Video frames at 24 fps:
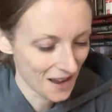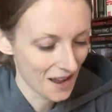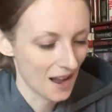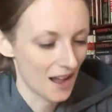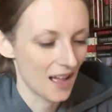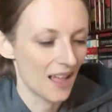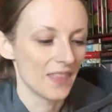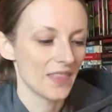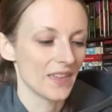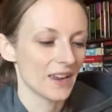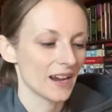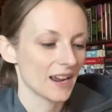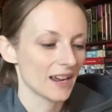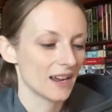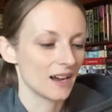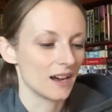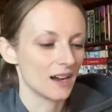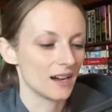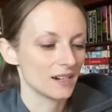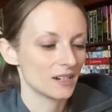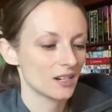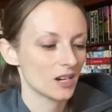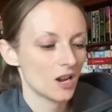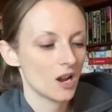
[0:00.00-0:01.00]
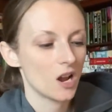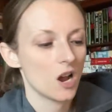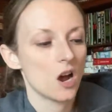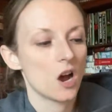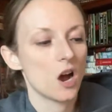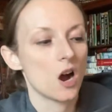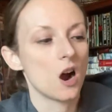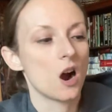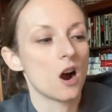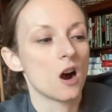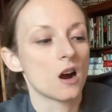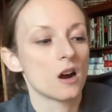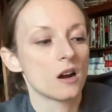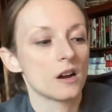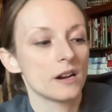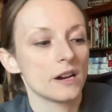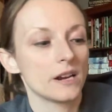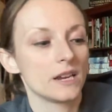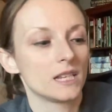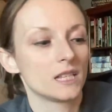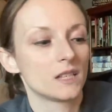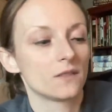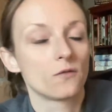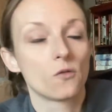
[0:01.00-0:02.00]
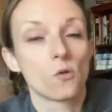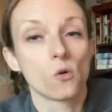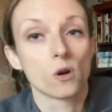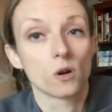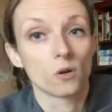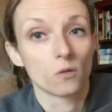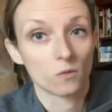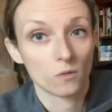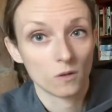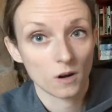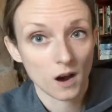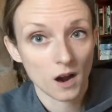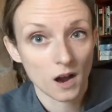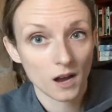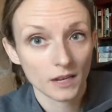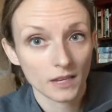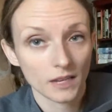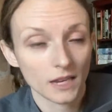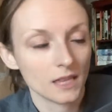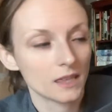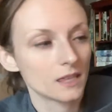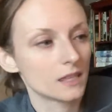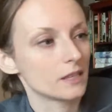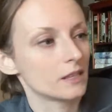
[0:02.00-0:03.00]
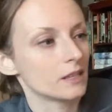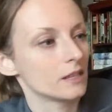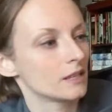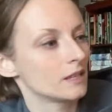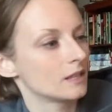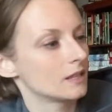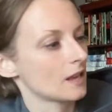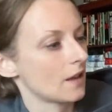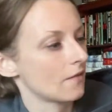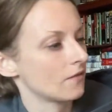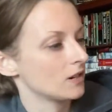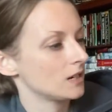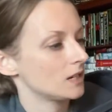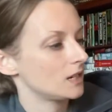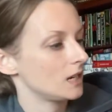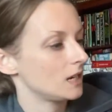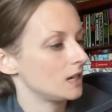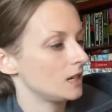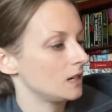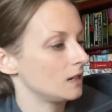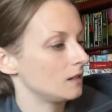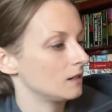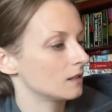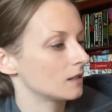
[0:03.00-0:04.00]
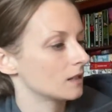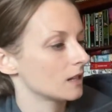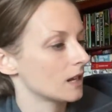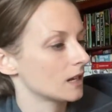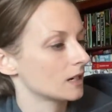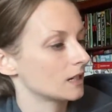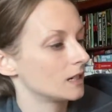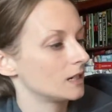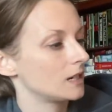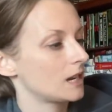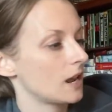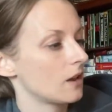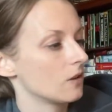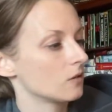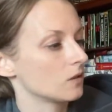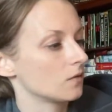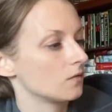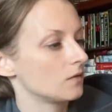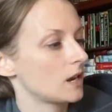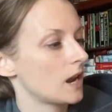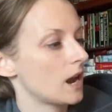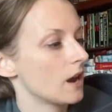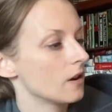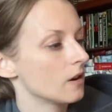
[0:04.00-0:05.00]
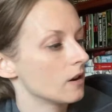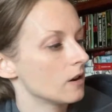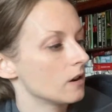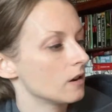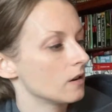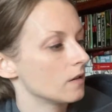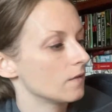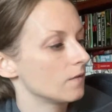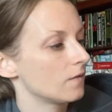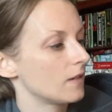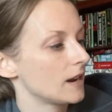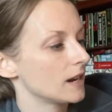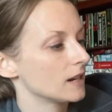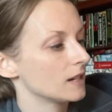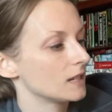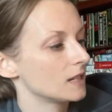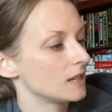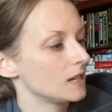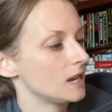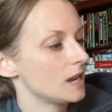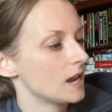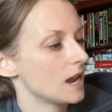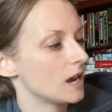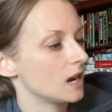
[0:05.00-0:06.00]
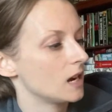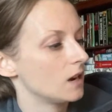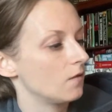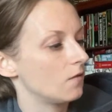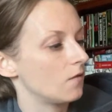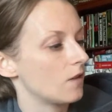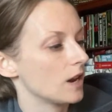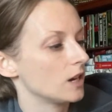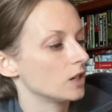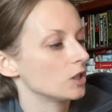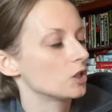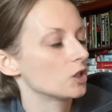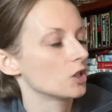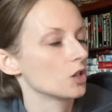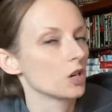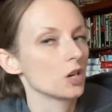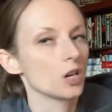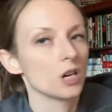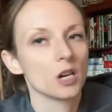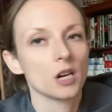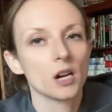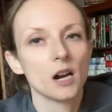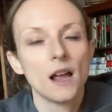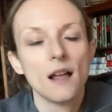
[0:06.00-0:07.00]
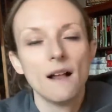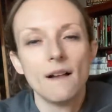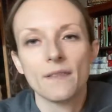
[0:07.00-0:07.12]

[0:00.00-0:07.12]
And then I got R is for Rocket. This is 17 Selected Tales of Terror, Fancy, and Adventure.